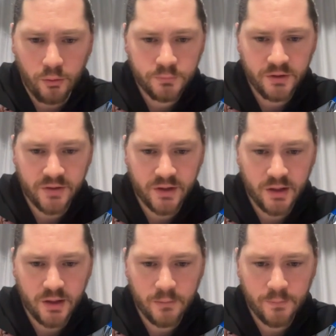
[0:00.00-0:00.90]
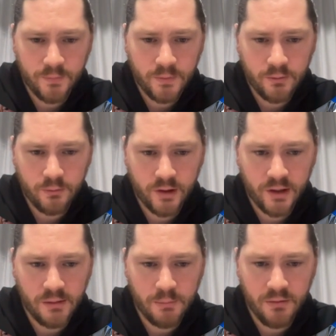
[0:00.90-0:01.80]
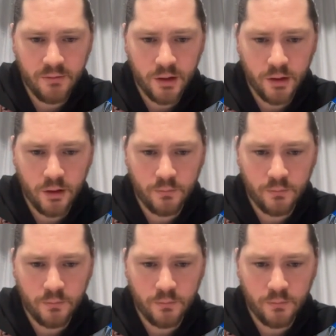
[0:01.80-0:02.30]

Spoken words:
you can see here, free 11-minute video,